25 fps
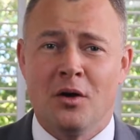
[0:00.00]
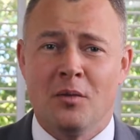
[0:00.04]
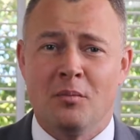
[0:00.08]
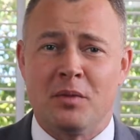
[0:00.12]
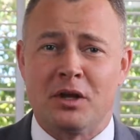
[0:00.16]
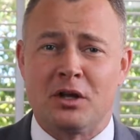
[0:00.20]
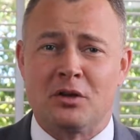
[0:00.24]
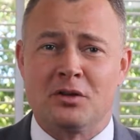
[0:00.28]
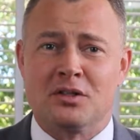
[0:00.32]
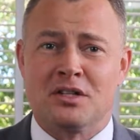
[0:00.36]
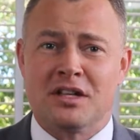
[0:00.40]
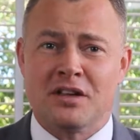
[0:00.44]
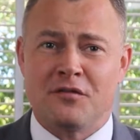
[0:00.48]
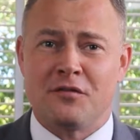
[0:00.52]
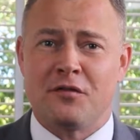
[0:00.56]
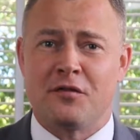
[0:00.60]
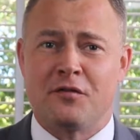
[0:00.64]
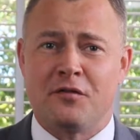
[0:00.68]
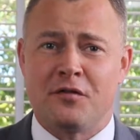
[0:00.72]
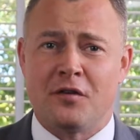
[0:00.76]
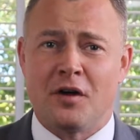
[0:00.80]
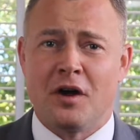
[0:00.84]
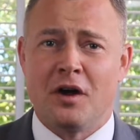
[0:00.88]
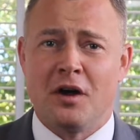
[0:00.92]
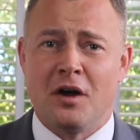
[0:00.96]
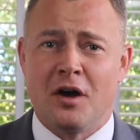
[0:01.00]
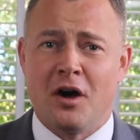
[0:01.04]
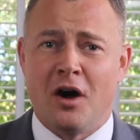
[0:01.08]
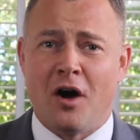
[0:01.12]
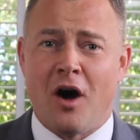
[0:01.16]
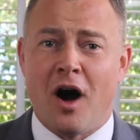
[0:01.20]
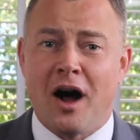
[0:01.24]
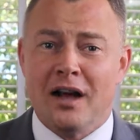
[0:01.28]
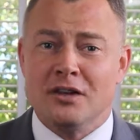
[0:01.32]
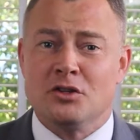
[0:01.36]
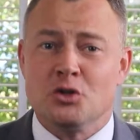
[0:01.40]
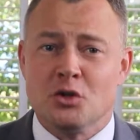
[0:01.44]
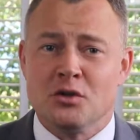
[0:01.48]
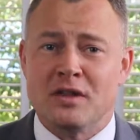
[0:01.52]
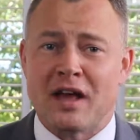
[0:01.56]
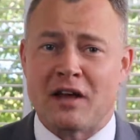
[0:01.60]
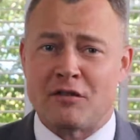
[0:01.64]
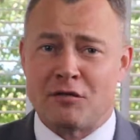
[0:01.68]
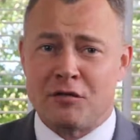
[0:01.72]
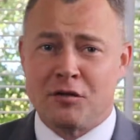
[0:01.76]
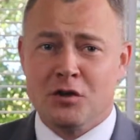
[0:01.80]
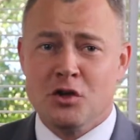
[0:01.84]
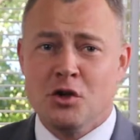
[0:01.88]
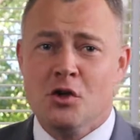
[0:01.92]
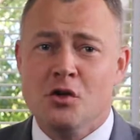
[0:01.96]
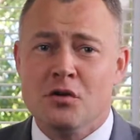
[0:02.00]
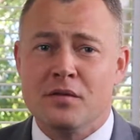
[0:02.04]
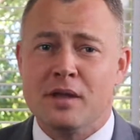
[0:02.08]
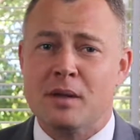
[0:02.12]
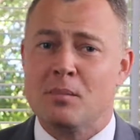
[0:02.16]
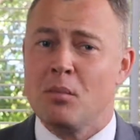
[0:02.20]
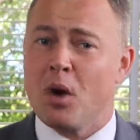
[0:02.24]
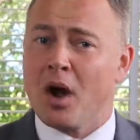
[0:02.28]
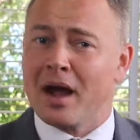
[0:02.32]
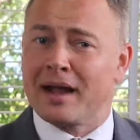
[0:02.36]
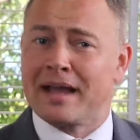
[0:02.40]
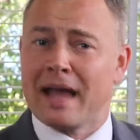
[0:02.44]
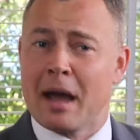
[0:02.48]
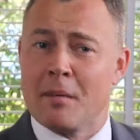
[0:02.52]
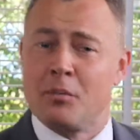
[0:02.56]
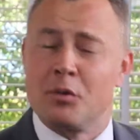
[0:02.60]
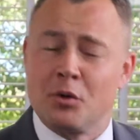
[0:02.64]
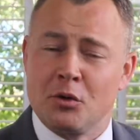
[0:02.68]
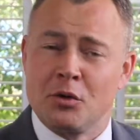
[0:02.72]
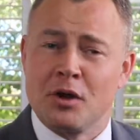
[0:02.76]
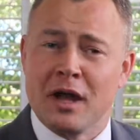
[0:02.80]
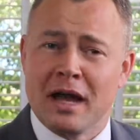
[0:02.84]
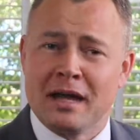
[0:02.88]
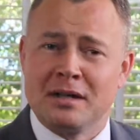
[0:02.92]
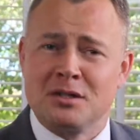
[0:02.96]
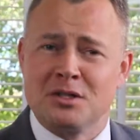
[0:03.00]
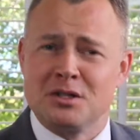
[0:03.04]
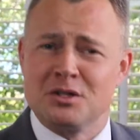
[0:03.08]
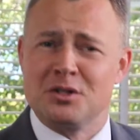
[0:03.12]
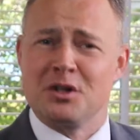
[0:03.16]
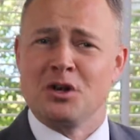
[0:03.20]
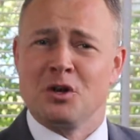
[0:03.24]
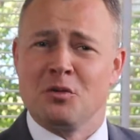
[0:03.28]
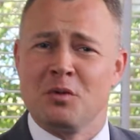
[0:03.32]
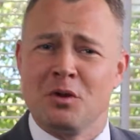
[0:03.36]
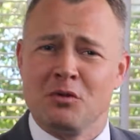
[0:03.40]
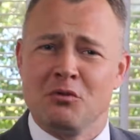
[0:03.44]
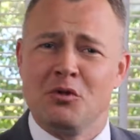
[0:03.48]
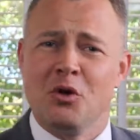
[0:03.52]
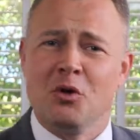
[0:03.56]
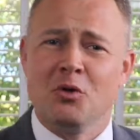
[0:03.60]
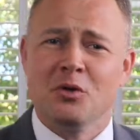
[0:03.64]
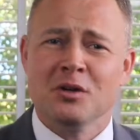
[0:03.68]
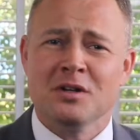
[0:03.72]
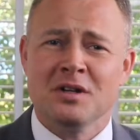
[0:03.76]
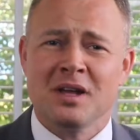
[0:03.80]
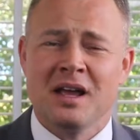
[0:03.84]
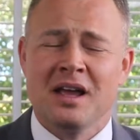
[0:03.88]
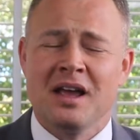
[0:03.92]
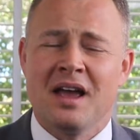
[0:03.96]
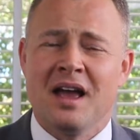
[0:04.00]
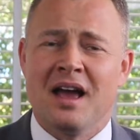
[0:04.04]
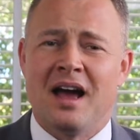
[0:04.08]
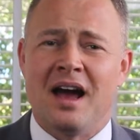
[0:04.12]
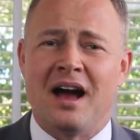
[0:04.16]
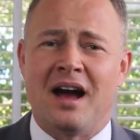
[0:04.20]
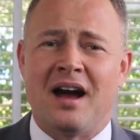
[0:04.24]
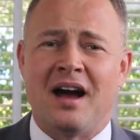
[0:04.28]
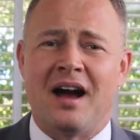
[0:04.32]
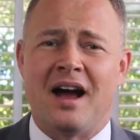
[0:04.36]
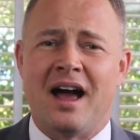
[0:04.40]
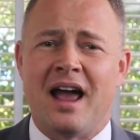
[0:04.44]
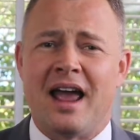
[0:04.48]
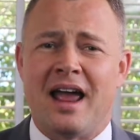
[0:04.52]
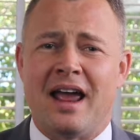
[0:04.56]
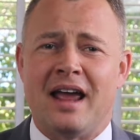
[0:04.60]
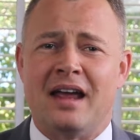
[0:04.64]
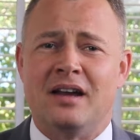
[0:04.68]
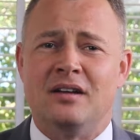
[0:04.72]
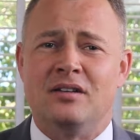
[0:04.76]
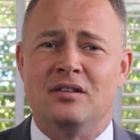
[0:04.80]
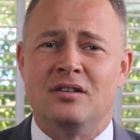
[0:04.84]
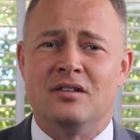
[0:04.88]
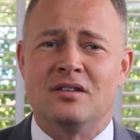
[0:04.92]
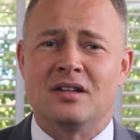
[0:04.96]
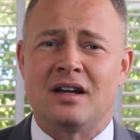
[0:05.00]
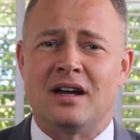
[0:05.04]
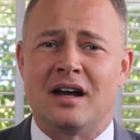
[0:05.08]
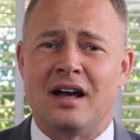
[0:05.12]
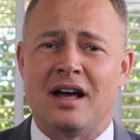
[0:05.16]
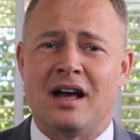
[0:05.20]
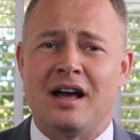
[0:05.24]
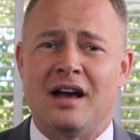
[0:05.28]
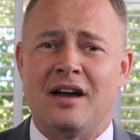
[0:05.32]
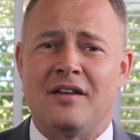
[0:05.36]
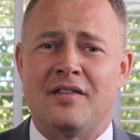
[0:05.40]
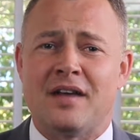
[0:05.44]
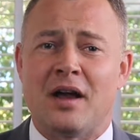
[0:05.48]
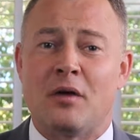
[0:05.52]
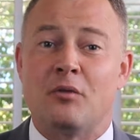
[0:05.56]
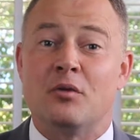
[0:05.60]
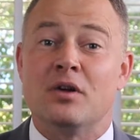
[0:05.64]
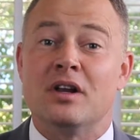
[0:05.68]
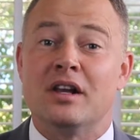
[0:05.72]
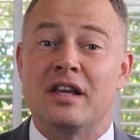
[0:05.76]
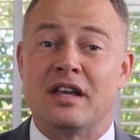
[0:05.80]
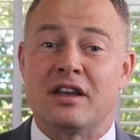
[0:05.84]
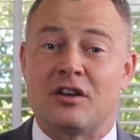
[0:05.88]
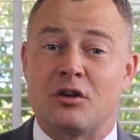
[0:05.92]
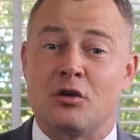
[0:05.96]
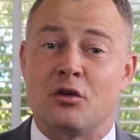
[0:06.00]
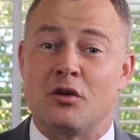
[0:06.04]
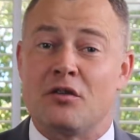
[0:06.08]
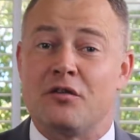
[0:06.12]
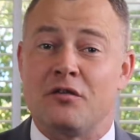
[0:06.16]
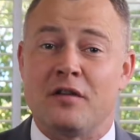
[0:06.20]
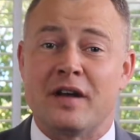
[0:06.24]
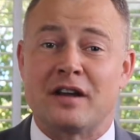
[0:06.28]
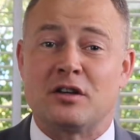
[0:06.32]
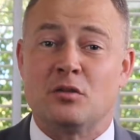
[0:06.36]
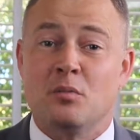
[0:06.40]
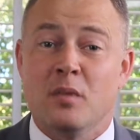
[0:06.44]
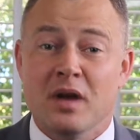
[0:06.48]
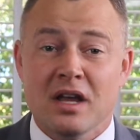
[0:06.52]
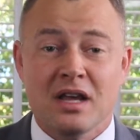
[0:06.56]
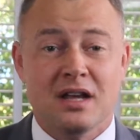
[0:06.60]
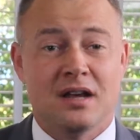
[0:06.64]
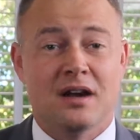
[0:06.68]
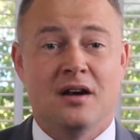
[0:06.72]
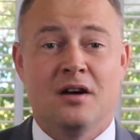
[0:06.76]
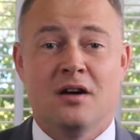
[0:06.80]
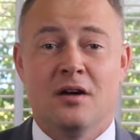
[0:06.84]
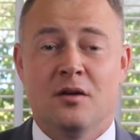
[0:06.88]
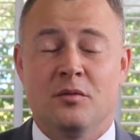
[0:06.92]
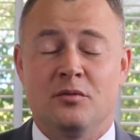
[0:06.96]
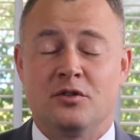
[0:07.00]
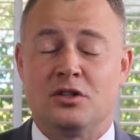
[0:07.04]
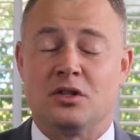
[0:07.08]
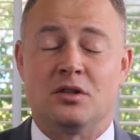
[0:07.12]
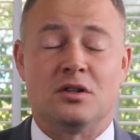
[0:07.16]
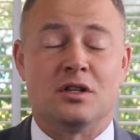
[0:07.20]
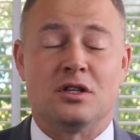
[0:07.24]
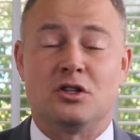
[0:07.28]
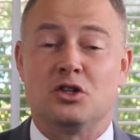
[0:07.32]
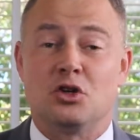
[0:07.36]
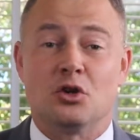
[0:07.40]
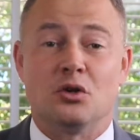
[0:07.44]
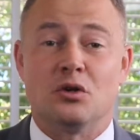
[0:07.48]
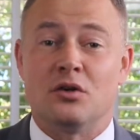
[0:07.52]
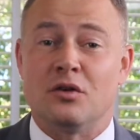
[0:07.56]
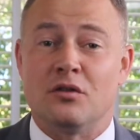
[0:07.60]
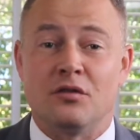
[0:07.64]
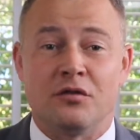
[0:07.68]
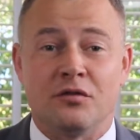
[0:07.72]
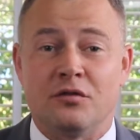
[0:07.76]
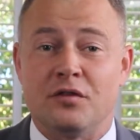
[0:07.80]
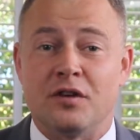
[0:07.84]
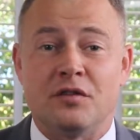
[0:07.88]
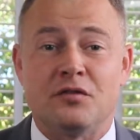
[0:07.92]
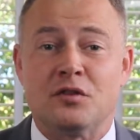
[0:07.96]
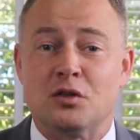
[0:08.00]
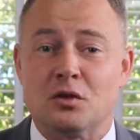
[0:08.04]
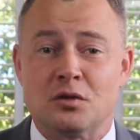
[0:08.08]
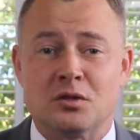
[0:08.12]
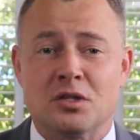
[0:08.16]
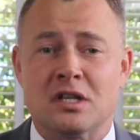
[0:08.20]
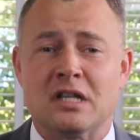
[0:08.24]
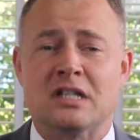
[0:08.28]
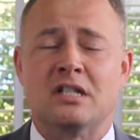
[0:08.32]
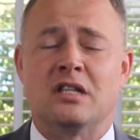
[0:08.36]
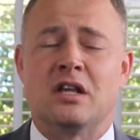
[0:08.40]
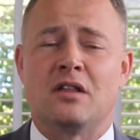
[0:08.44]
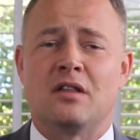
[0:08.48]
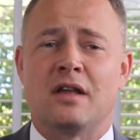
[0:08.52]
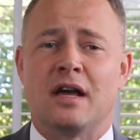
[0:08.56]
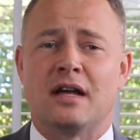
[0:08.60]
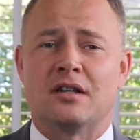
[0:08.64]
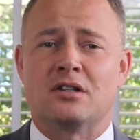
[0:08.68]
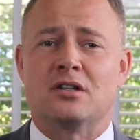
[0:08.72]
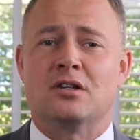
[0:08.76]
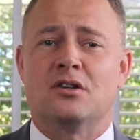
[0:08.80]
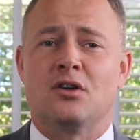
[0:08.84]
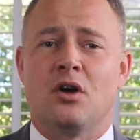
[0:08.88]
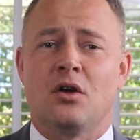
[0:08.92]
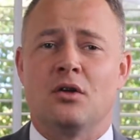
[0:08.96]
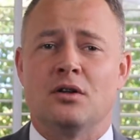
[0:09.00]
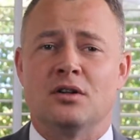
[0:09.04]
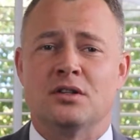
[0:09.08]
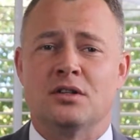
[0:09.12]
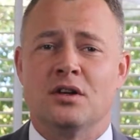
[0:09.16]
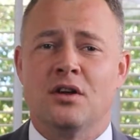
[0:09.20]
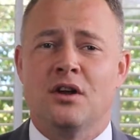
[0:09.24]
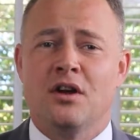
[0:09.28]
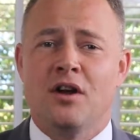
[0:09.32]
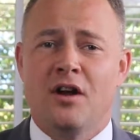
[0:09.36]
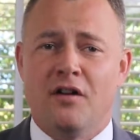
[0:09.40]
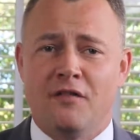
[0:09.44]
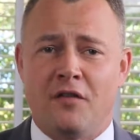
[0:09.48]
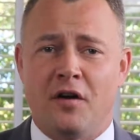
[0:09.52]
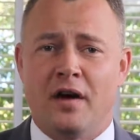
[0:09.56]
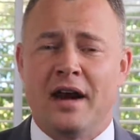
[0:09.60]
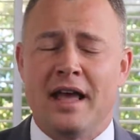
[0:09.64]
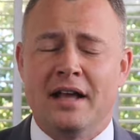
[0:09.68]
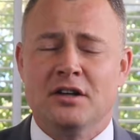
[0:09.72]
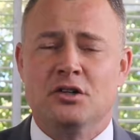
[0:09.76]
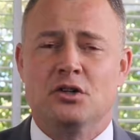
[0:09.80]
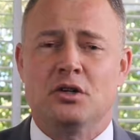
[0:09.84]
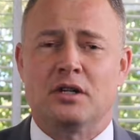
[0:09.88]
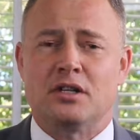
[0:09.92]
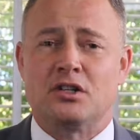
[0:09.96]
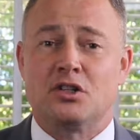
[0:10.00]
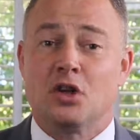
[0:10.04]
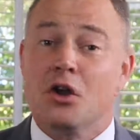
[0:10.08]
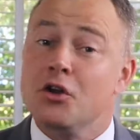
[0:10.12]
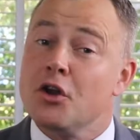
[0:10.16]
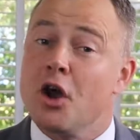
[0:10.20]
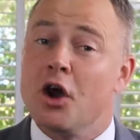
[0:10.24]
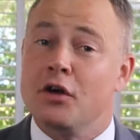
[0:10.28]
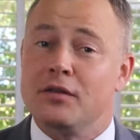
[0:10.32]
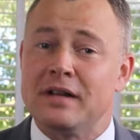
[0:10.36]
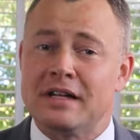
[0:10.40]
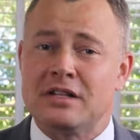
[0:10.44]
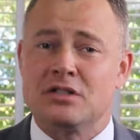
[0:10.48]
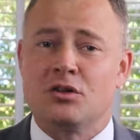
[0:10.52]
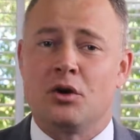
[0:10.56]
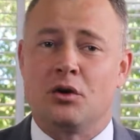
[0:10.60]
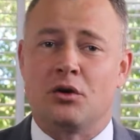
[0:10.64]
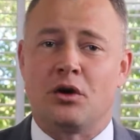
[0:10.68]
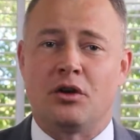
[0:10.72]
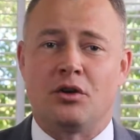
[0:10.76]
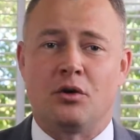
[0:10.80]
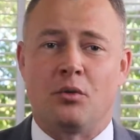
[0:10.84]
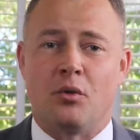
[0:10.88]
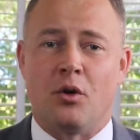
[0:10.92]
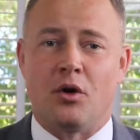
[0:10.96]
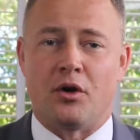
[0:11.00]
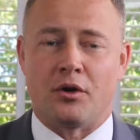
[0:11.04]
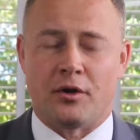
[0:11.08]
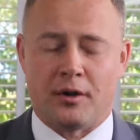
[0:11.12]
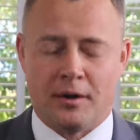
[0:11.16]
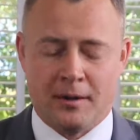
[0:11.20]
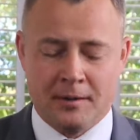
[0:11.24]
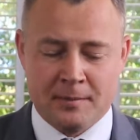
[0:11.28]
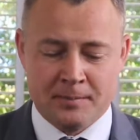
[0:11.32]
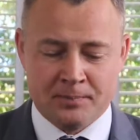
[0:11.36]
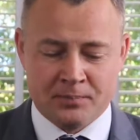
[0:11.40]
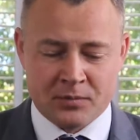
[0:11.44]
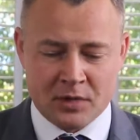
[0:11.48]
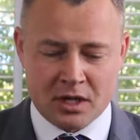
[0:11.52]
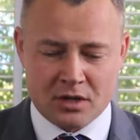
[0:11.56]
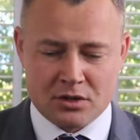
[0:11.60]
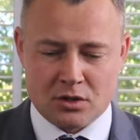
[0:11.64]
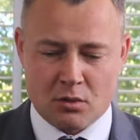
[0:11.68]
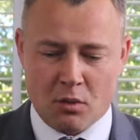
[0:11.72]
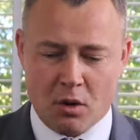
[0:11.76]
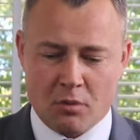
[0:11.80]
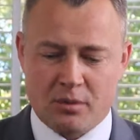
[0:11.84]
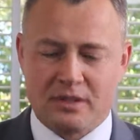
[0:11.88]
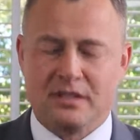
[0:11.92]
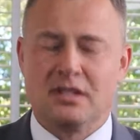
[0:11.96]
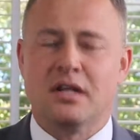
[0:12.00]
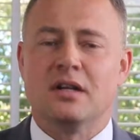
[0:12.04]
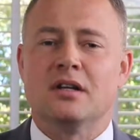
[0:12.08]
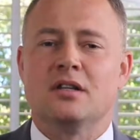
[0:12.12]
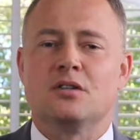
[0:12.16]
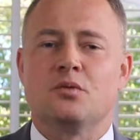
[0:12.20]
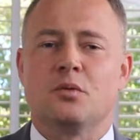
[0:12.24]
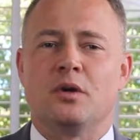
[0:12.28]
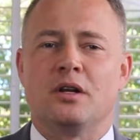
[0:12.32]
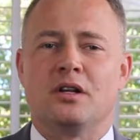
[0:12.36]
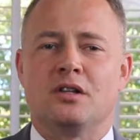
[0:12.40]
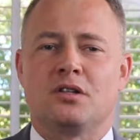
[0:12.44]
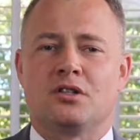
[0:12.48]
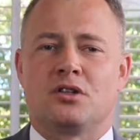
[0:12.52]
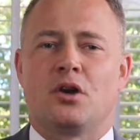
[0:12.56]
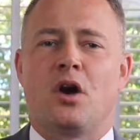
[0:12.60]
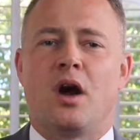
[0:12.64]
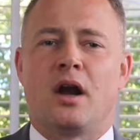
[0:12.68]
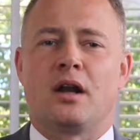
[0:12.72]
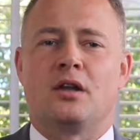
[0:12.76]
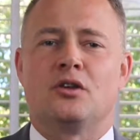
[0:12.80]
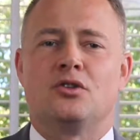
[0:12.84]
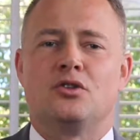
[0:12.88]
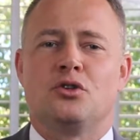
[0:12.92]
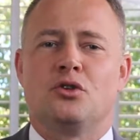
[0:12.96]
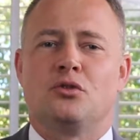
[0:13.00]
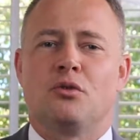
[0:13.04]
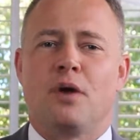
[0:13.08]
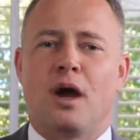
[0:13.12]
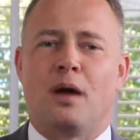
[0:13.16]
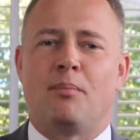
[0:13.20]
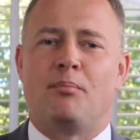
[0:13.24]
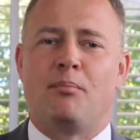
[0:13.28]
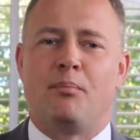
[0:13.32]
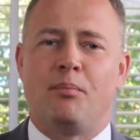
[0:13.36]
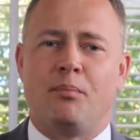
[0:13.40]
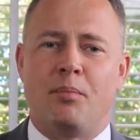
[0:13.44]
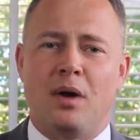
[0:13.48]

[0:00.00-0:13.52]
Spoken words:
because if I do that for you, then my capital gains is going to be ruined, and that really could affect me to the tune of $50,000 or $60,000 financially. So no, that's not going to work. So what we did is we decided to